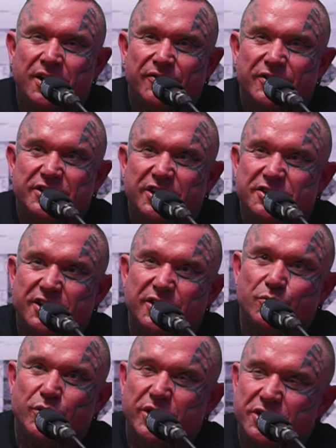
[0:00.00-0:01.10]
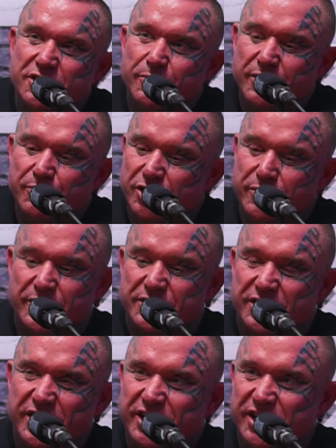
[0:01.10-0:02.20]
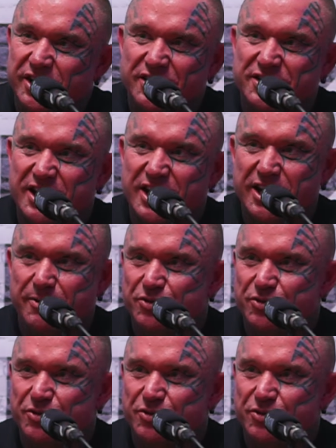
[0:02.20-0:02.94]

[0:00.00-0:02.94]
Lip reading: you've been pretty much eating the same,